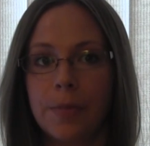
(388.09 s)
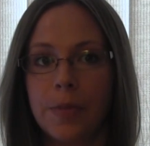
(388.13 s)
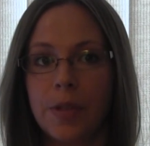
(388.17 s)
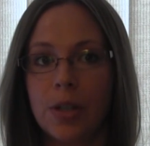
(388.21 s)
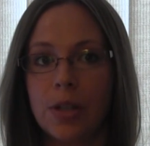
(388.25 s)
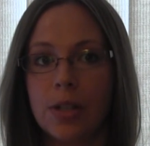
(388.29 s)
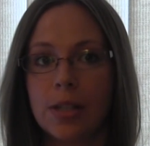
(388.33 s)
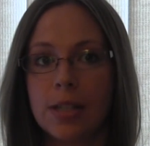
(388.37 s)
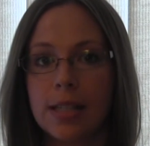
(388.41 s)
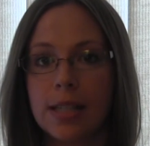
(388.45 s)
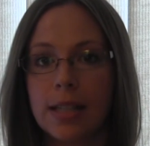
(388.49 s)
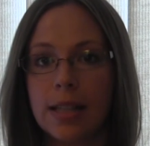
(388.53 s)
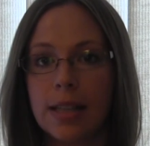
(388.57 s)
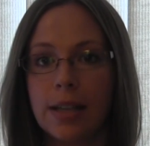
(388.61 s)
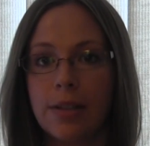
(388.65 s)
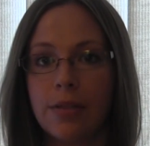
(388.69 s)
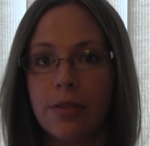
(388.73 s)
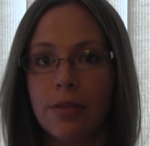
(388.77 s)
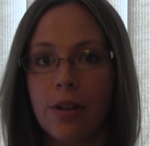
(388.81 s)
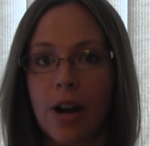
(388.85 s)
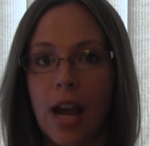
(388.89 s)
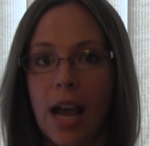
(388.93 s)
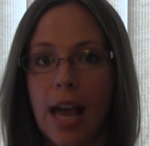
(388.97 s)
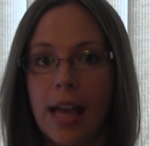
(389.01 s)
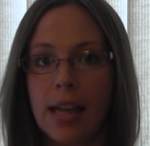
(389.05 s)
turns the
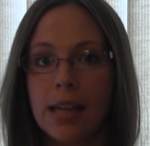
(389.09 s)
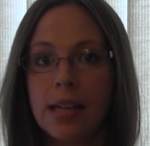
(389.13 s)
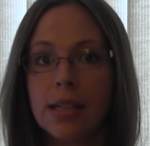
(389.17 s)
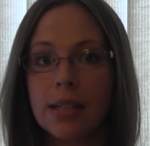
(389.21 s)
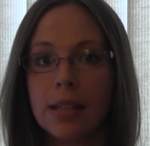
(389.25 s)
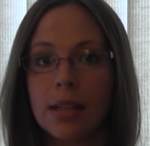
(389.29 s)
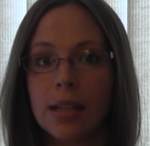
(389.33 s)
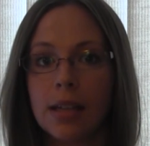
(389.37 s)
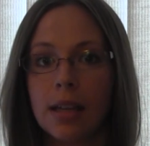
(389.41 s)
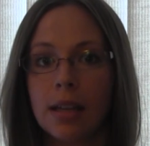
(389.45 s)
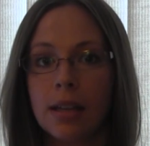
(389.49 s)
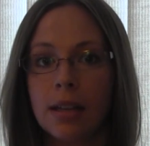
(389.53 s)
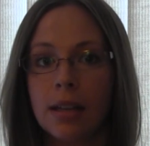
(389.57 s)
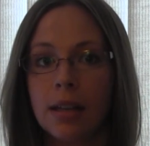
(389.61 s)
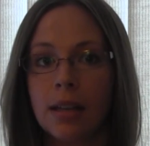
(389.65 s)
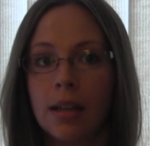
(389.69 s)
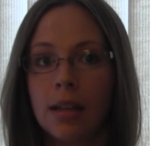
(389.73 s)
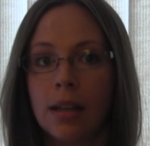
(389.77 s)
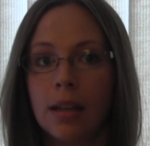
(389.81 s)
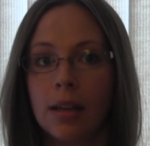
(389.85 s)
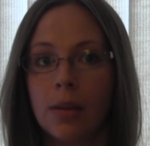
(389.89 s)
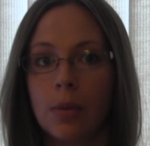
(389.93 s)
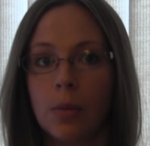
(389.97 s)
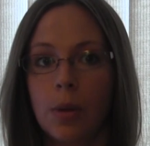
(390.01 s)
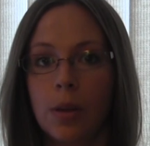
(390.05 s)
leaf red
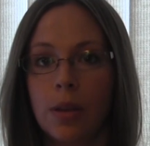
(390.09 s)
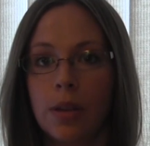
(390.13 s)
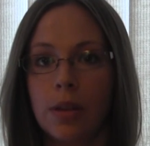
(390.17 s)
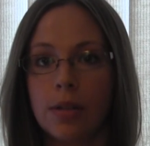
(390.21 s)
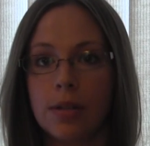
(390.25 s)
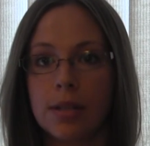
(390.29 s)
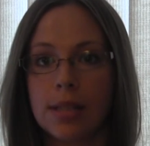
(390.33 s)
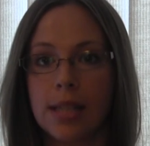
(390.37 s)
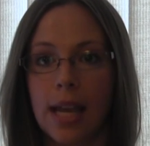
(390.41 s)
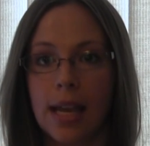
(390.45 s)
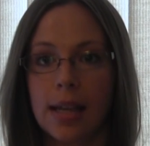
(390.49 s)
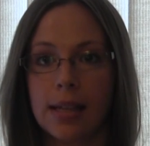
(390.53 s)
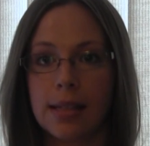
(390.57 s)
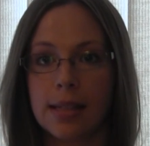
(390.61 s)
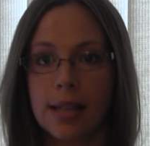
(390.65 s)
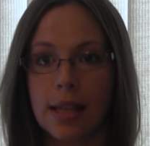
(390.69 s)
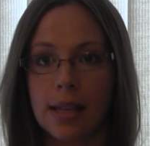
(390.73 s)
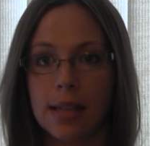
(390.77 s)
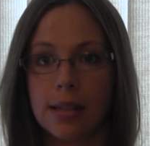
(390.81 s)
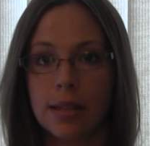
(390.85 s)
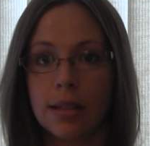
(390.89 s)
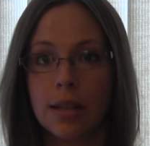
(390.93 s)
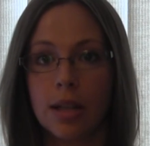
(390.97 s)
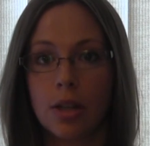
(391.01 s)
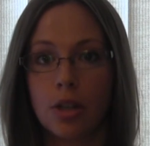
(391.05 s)
when there's
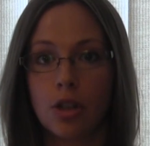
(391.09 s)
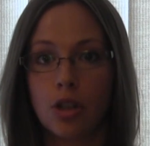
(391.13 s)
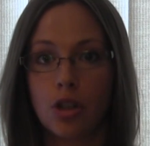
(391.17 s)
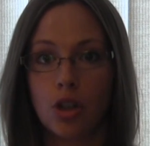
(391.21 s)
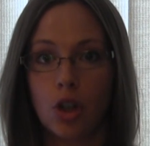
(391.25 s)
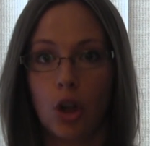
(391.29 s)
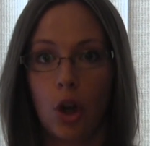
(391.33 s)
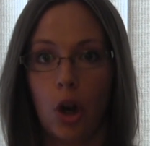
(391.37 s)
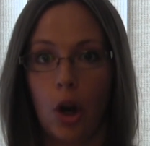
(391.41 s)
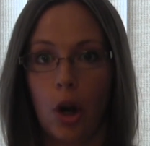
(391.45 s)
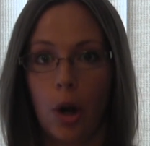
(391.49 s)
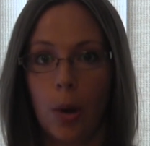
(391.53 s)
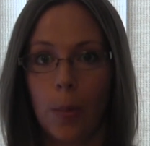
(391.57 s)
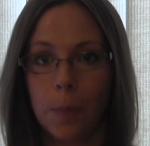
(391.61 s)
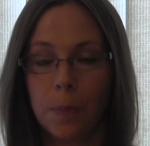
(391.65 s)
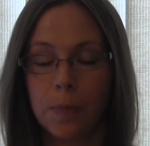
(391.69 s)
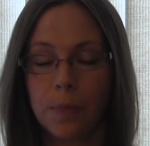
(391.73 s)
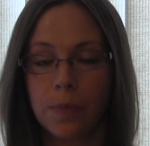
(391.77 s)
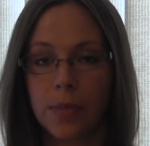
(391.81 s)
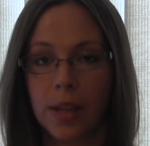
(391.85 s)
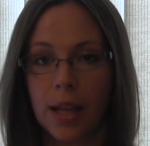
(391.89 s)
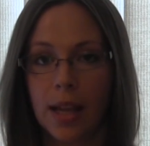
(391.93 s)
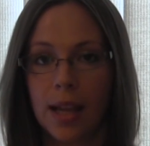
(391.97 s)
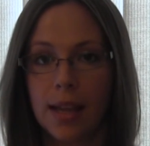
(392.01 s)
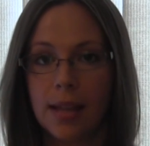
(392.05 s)
excess sugar.
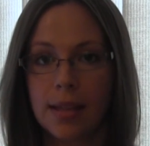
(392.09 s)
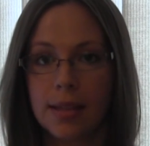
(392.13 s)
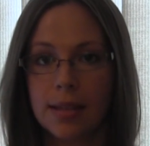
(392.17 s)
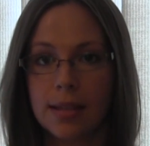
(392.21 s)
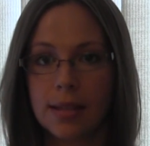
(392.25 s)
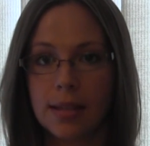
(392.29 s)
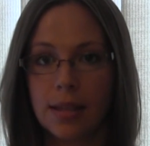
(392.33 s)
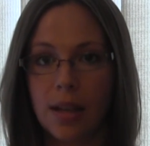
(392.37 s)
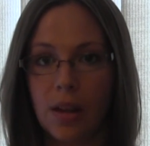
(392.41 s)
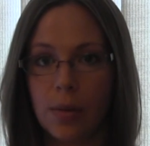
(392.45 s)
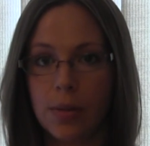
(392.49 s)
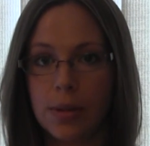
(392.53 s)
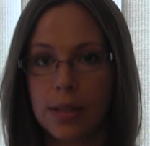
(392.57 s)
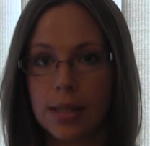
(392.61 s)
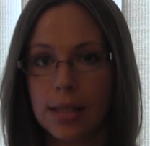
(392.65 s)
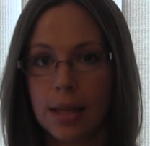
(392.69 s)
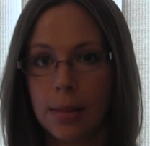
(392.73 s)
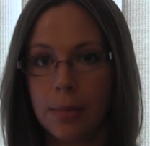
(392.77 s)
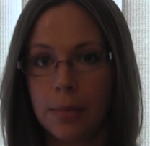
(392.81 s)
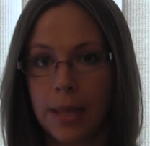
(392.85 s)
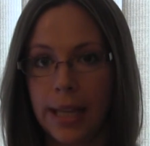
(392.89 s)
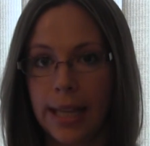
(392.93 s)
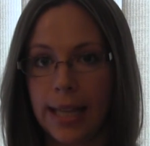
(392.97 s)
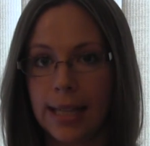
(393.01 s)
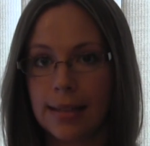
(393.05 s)
So in
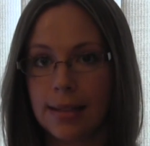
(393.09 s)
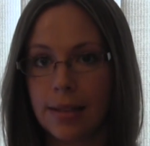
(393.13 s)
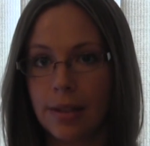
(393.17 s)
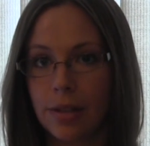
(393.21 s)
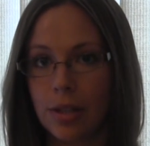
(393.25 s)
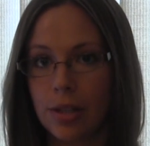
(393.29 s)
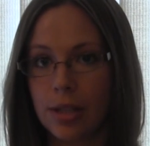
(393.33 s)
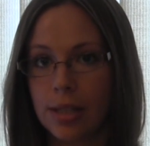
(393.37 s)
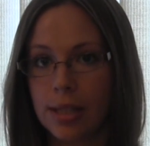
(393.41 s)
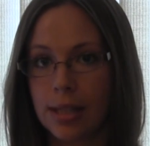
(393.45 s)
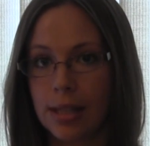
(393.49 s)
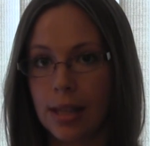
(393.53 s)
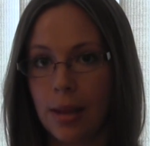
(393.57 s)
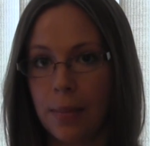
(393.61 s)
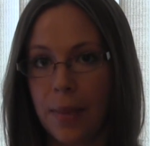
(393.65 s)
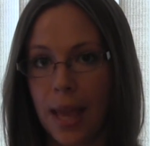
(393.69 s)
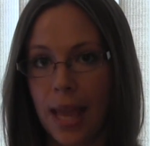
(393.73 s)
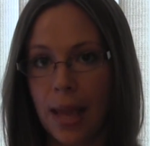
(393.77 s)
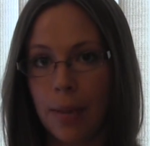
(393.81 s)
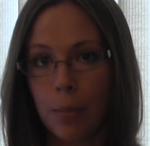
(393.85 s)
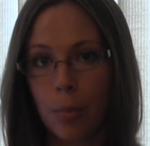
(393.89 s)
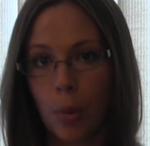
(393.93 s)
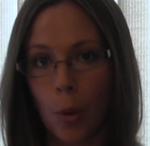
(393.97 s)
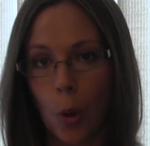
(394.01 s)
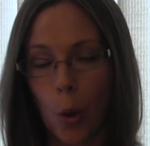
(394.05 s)
some plants, such as the
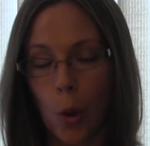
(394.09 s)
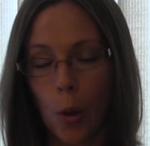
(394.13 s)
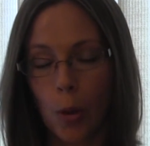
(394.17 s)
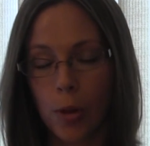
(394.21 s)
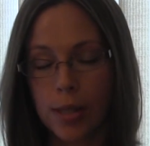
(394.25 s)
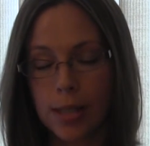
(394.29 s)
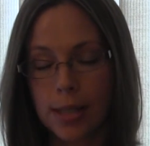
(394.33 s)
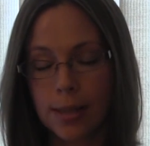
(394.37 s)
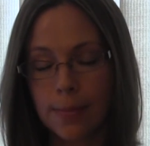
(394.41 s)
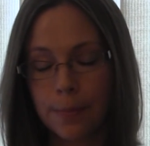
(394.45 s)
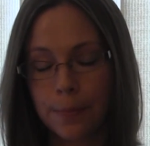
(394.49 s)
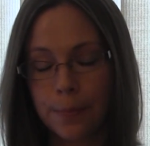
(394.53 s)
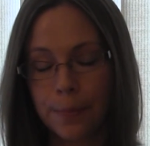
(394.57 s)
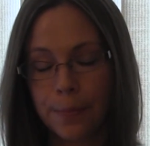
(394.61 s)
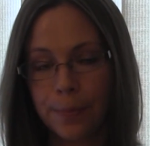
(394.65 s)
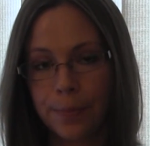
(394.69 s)
maples,